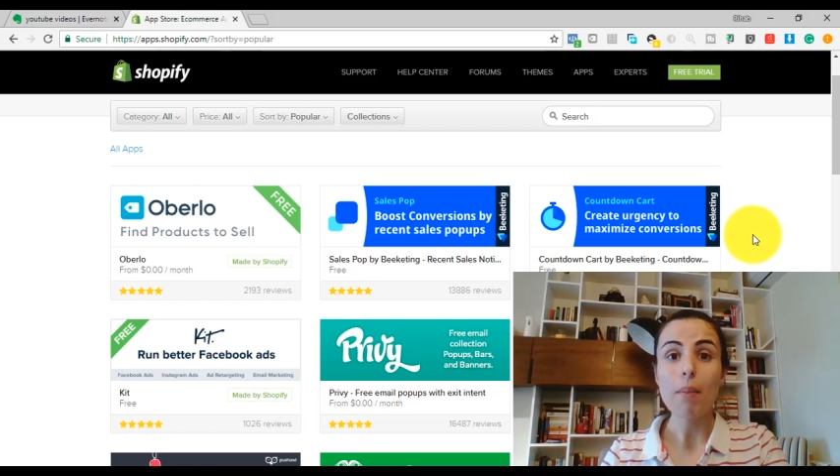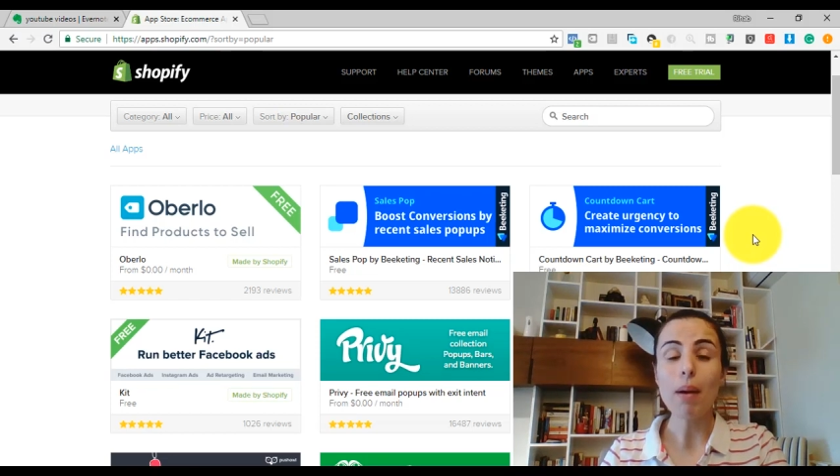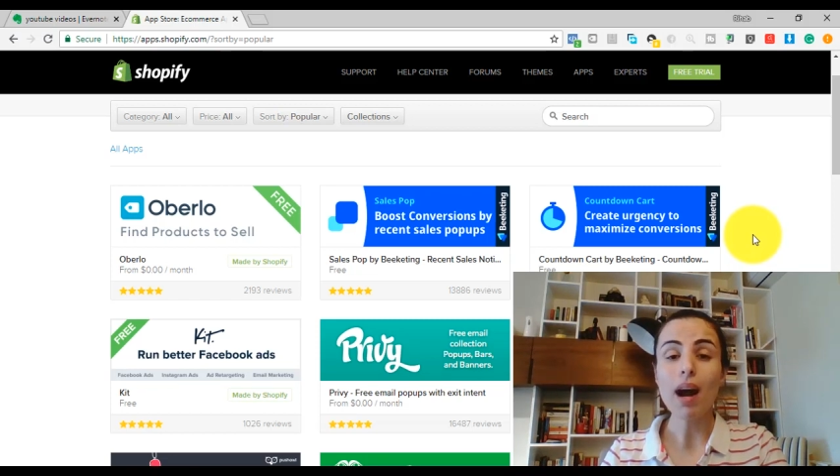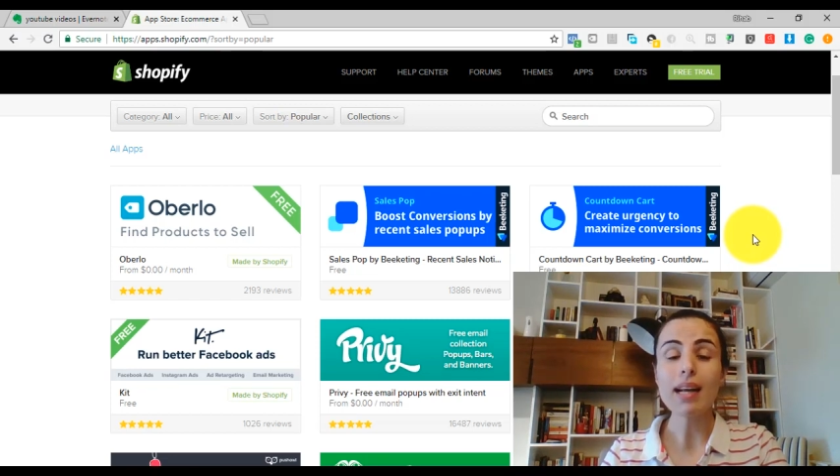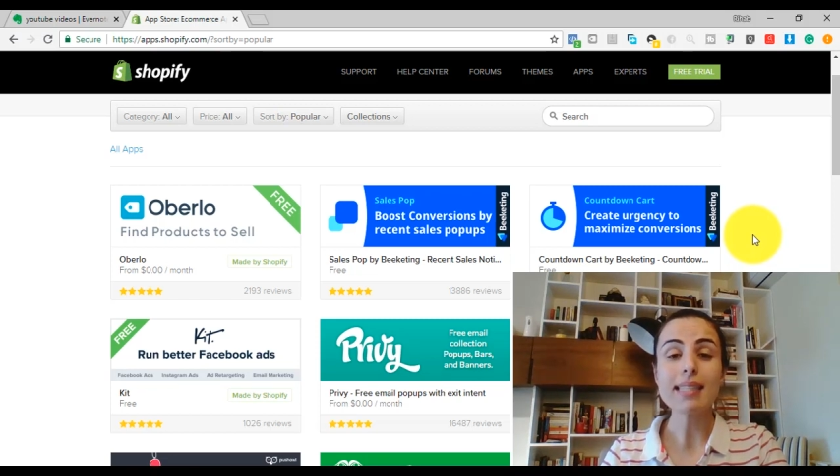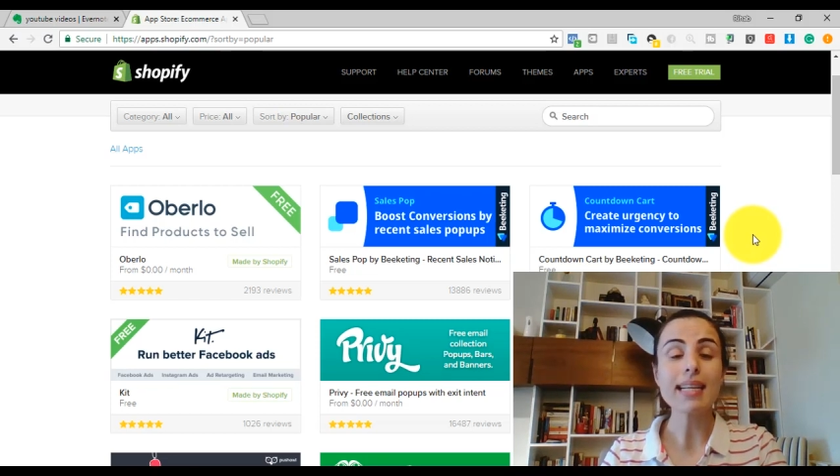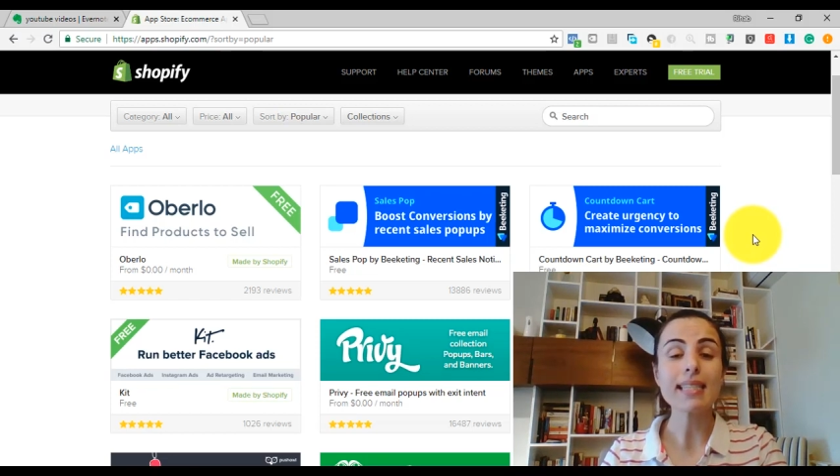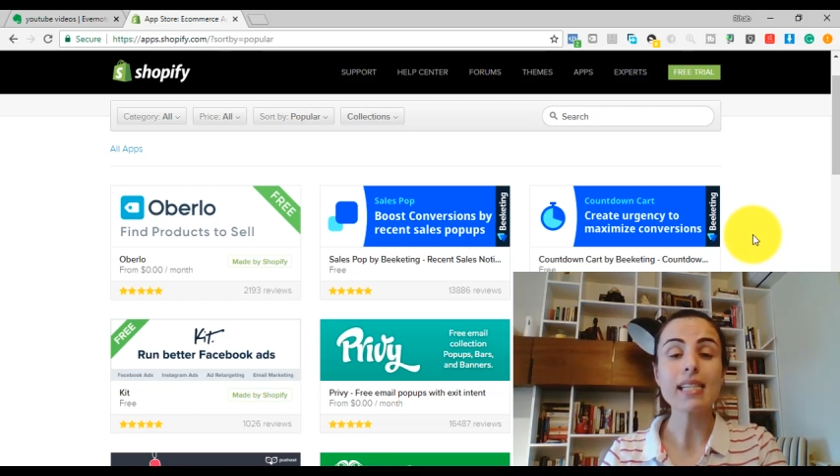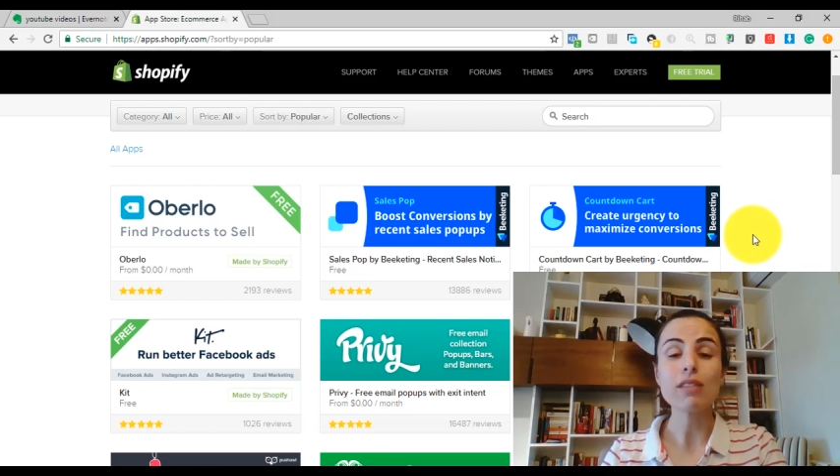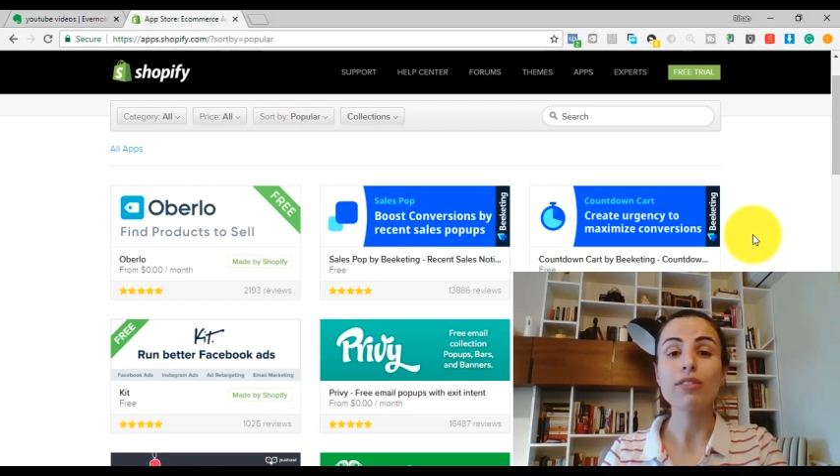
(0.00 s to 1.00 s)
by
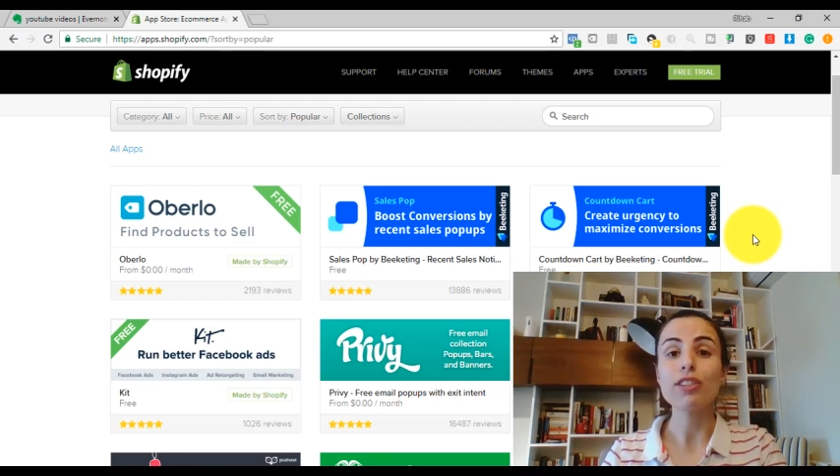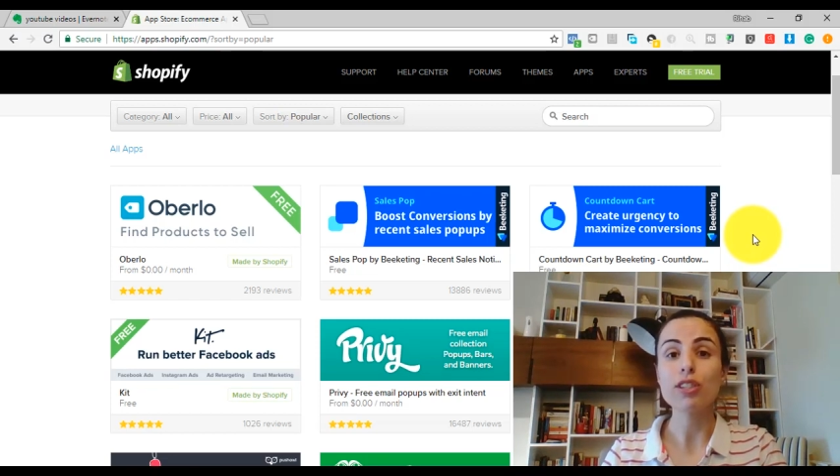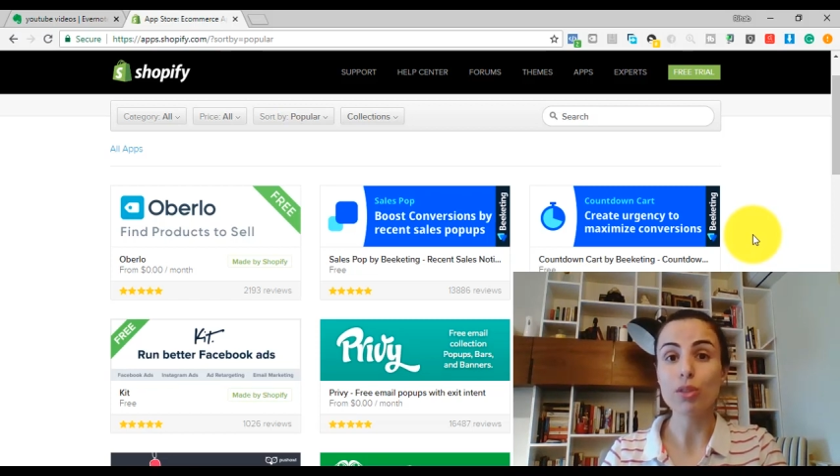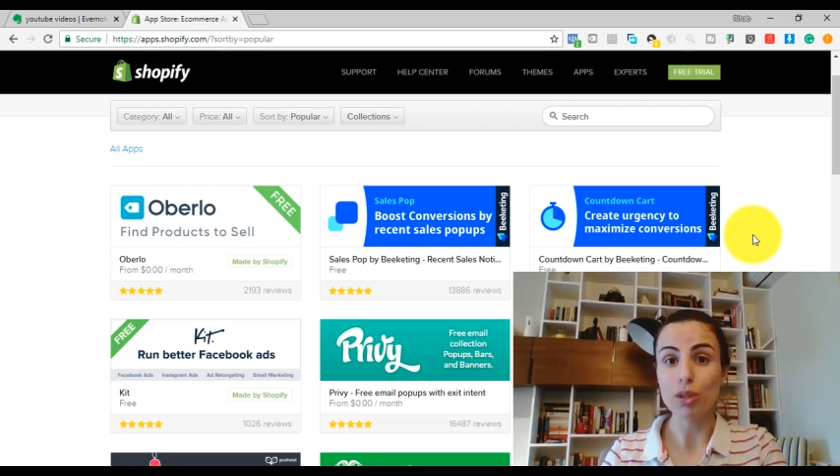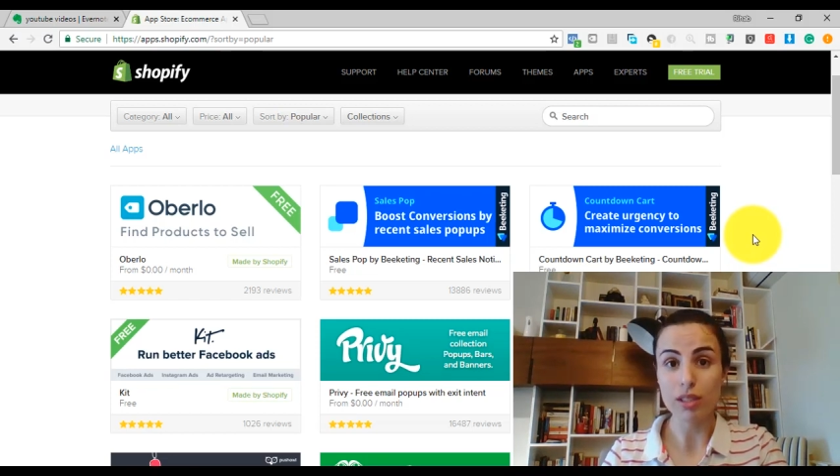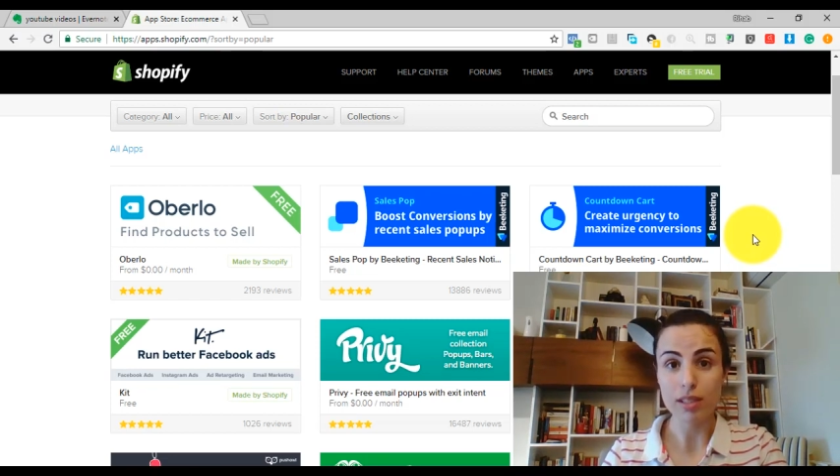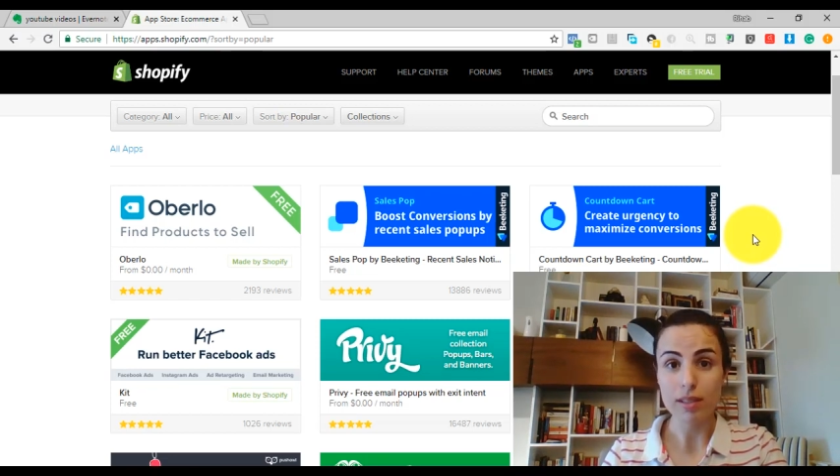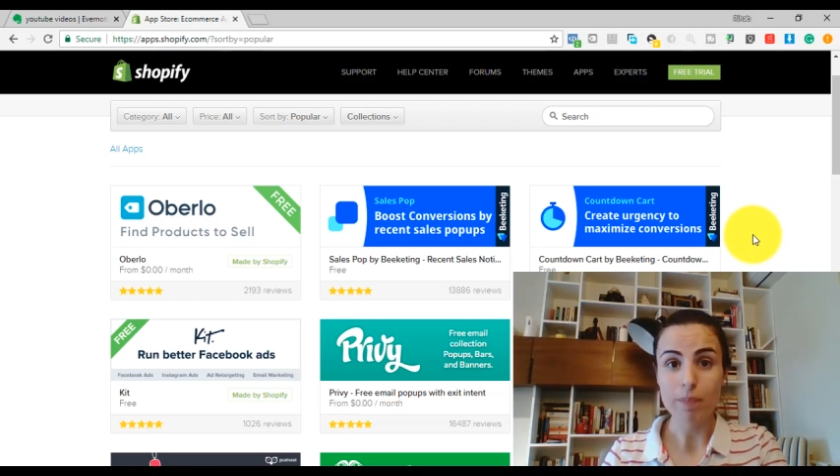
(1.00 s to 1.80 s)
successful stores.